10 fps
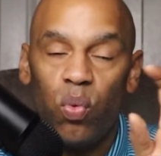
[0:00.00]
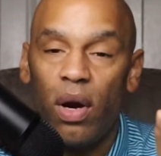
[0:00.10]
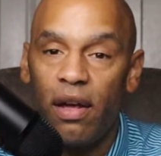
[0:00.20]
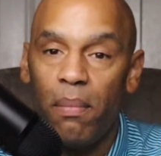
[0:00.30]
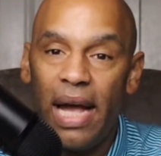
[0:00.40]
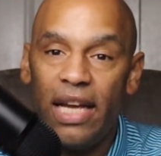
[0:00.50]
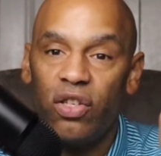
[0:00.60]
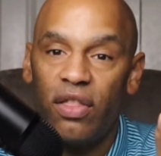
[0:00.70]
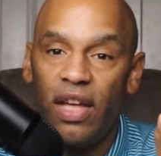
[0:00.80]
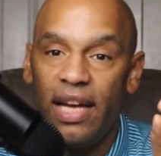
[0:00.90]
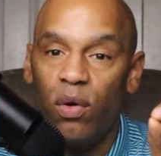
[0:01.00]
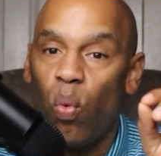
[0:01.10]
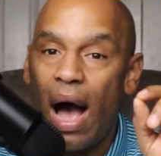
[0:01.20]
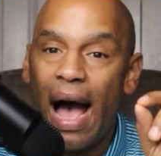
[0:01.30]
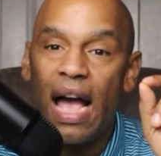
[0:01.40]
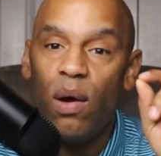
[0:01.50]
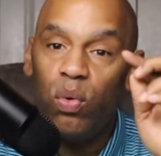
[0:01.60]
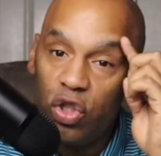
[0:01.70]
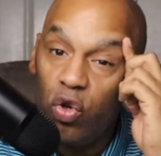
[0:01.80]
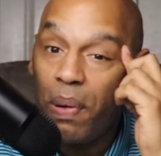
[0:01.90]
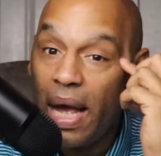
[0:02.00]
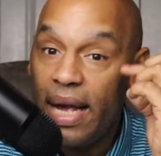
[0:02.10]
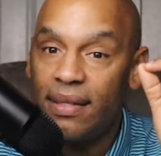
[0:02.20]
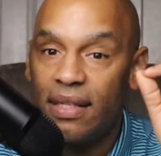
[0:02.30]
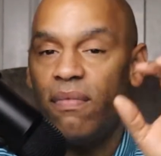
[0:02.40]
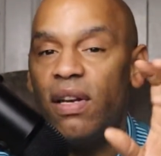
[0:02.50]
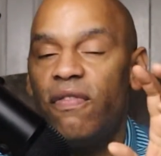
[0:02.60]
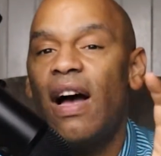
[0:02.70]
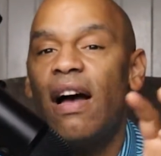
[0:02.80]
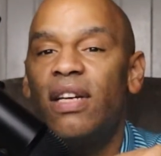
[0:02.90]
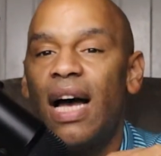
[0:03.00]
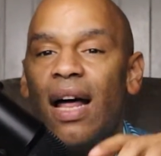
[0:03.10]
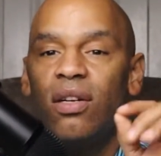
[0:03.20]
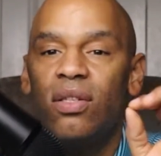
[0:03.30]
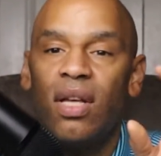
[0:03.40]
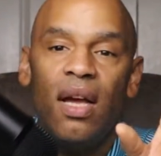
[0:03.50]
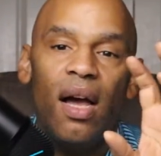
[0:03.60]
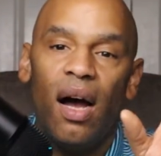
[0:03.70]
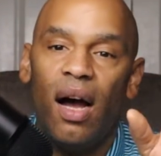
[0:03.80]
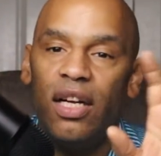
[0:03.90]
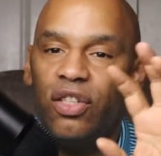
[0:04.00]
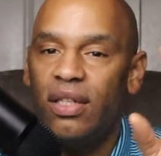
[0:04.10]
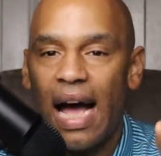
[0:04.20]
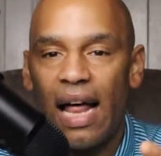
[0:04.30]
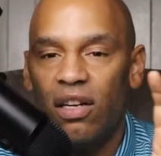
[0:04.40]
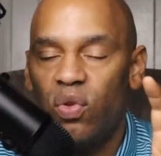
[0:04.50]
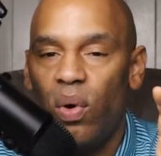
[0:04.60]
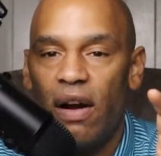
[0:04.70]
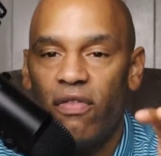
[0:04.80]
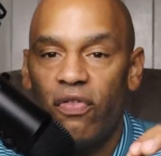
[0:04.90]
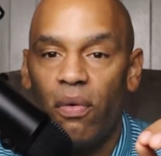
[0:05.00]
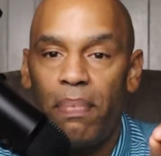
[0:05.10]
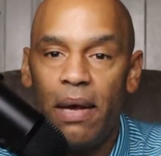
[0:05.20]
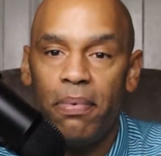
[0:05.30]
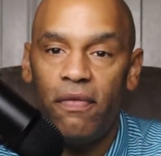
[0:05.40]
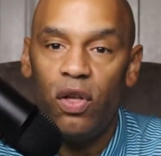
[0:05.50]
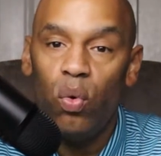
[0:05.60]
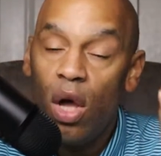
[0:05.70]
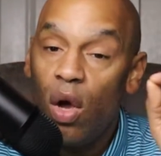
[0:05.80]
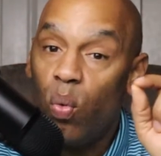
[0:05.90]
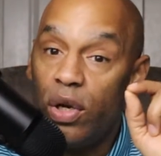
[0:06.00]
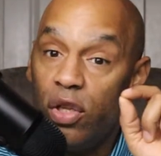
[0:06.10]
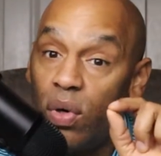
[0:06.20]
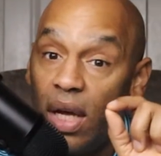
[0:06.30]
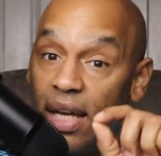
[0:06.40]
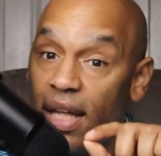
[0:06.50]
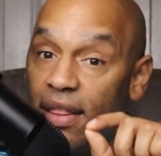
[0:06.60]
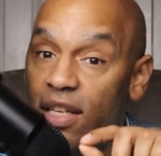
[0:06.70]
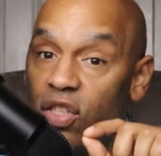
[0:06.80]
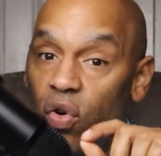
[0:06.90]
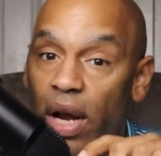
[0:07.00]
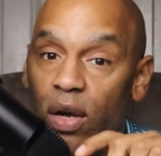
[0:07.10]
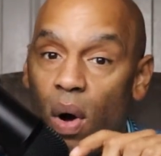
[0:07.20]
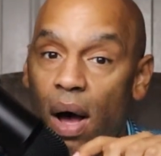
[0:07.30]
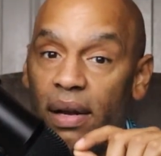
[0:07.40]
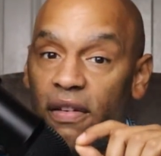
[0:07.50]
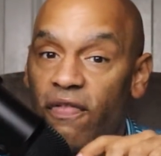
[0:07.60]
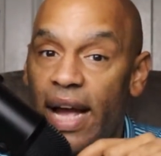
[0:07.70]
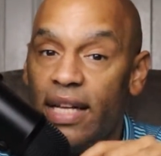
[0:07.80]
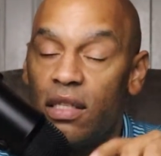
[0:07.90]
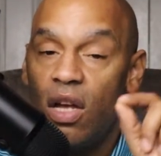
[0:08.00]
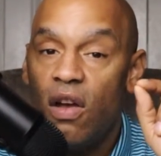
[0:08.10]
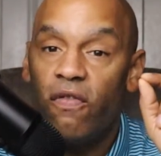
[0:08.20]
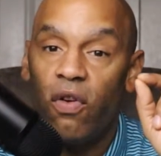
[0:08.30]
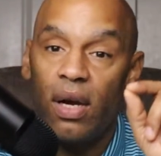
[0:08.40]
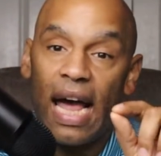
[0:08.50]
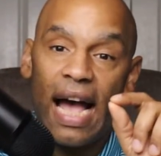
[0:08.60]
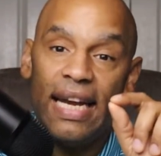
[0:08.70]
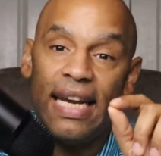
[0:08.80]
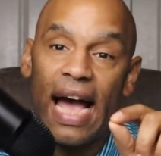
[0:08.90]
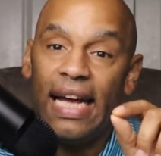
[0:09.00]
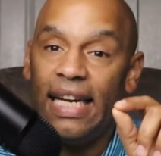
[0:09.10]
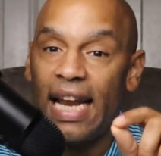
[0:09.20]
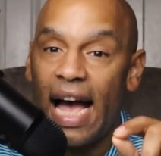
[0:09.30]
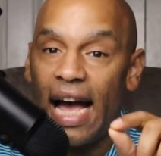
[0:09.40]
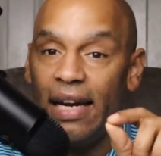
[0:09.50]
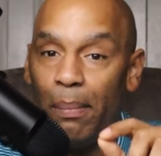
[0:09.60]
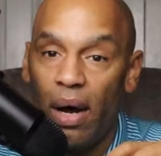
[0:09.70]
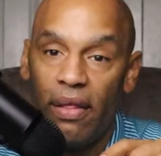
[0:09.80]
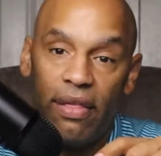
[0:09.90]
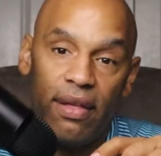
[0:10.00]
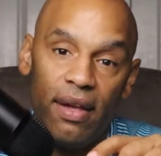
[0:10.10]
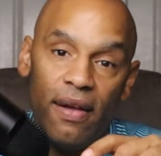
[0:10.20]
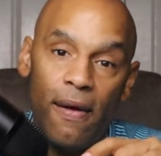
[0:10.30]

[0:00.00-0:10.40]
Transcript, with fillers: was one of their major things. Why would you pay $75, $100, whatever for pay-per-view when you can get these great quality fights for $9.99 a month?